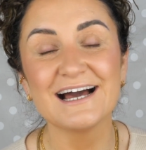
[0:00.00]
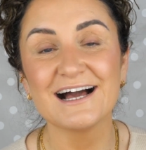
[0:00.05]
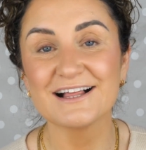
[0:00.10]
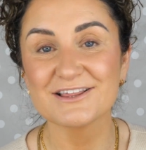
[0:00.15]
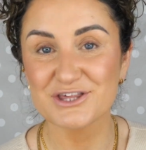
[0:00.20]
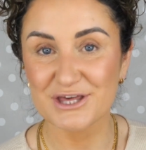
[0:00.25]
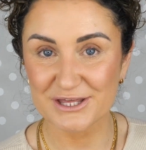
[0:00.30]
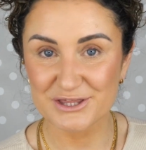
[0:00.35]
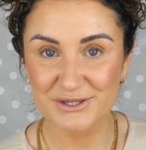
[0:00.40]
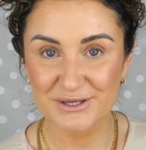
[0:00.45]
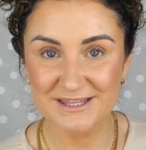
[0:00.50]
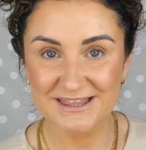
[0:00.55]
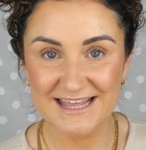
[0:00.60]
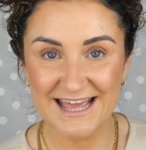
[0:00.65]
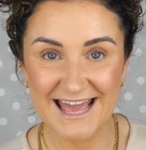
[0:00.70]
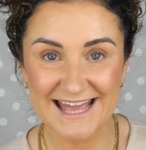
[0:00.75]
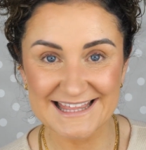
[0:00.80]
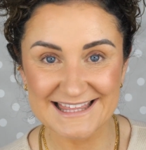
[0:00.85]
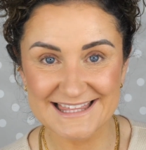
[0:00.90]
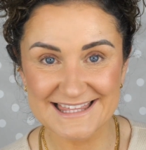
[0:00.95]
I'll chat to you at
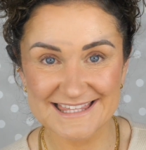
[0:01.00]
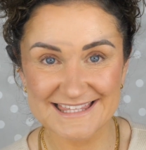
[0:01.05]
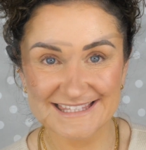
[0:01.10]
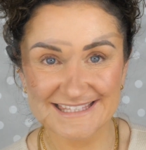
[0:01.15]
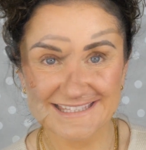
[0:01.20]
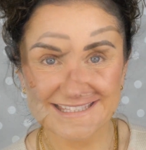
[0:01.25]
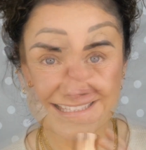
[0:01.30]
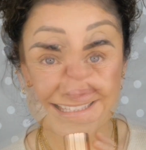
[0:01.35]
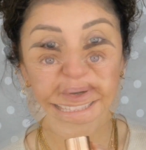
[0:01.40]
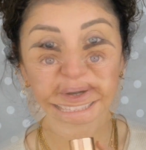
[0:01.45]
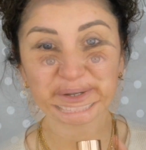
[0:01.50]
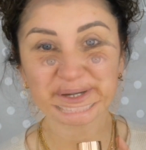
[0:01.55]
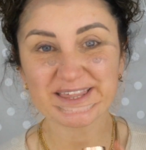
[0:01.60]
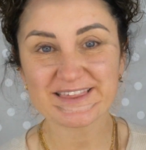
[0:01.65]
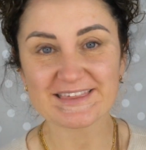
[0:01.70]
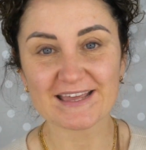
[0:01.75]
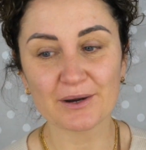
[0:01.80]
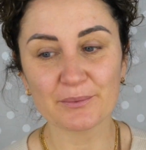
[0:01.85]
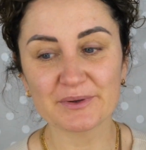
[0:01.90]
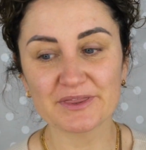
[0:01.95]
the end. So we're going to
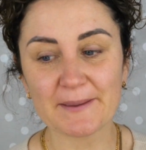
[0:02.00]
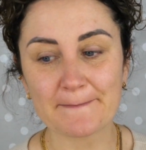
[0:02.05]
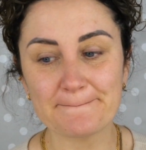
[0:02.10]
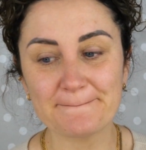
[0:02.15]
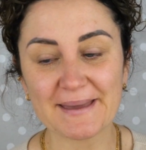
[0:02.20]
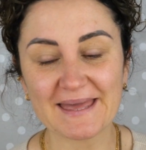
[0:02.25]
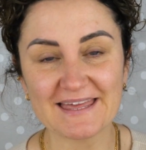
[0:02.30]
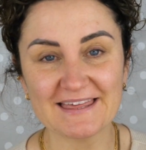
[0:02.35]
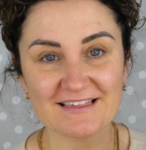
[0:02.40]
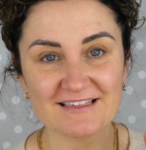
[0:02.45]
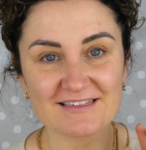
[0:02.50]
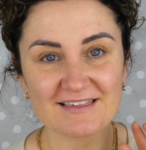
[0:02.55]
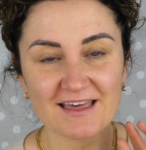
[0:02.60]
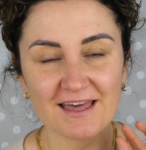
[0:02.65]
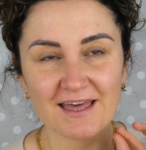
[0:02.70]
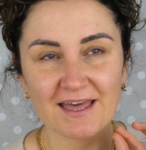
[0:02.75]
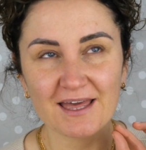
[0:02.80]
start with the base.